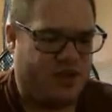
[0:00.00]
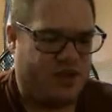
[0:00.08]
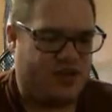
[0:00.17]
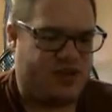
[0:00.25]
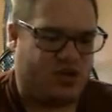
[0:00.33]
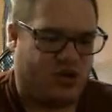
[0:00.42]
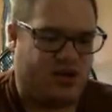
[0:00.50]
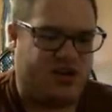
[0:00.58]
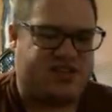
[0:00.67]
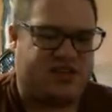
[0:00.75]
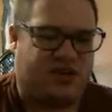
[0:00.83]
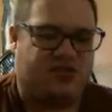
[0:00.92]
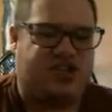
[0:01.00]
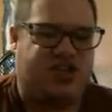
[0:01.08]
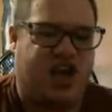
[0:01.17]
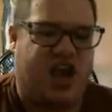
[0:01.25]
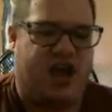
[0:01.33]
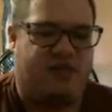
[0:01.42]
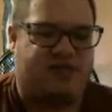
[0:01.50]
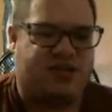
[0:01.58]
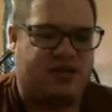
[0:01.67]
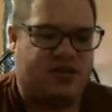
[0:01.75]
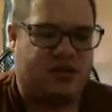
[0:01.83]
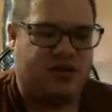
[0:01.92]
The door is still jammed.
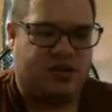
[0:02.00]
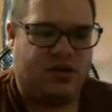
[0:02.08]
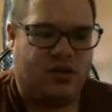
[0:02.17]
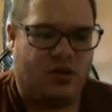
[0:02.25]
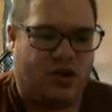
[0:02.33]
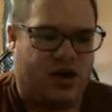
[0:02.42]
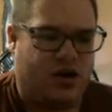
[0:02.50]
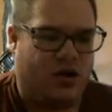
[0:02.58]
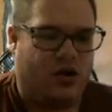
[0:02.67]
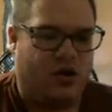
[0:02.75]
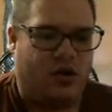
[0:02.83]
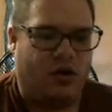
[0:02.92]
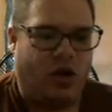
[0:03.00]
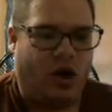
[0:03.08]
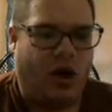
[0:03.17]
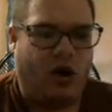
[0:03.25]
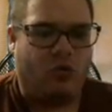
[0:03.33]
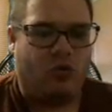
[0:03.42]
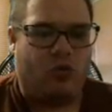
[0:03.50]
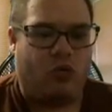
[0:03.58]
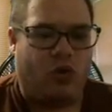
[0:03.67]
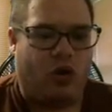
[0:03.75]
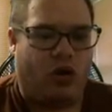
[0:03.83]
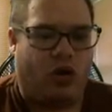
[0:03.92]
Or, oh,
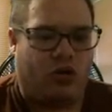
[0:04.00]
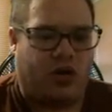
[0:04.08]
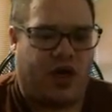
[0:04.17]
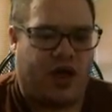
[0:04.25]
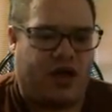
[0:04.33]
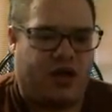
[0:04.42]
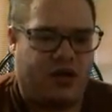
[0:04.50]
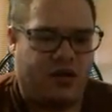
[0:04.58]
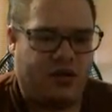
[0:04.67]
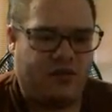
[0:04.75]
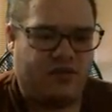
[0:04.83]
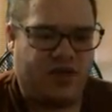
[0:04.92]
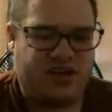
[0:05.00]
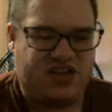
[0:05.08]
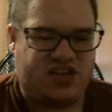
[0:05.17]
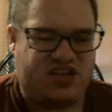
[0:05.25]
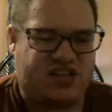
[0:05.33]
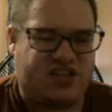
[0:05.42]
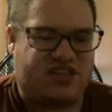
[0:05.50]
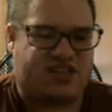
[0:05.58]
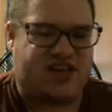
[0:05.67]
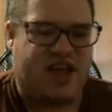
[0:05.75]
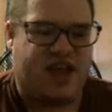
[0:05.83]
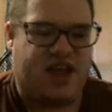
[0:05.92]
oh, okay. These are just the
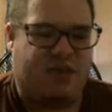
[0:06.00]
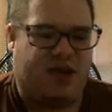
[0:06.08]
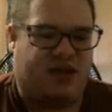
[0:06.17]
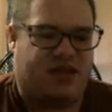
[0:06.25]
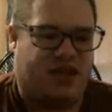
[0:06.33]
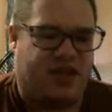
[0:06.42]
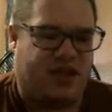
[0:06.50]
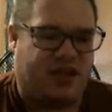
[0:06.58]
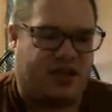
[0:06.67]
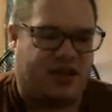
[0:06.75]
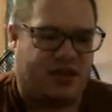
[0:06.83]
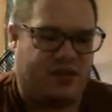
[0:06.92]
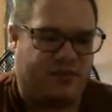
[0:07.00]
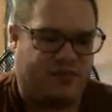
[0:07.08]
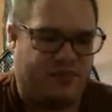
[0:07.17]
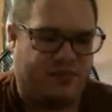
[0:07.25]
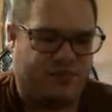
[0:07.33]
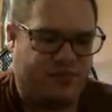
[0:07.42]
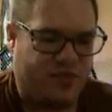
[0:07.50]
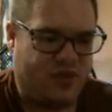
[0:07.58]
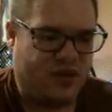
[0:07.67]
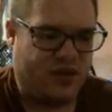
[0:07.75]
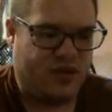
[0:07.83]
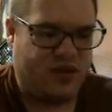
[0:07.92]
same, I think.
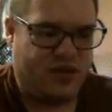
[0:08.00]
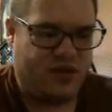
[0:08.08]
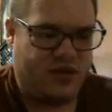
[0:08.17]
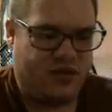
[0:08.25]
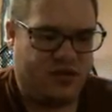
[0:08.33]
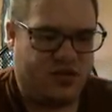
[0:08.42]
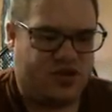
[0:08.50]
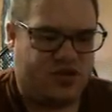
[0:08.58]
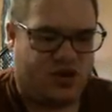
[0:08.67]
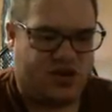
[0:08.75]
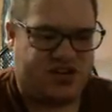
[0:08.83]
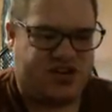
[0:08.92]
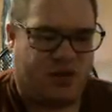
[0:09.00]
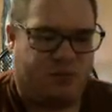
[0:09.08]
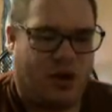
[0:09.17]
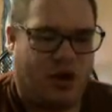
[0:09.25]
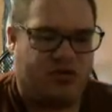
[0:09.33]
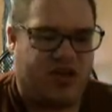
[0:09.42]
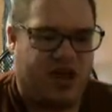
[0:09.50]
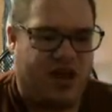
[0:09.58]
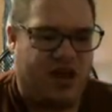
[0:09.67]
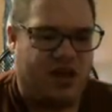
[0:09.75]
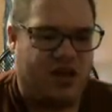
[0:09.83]
The door's still broken.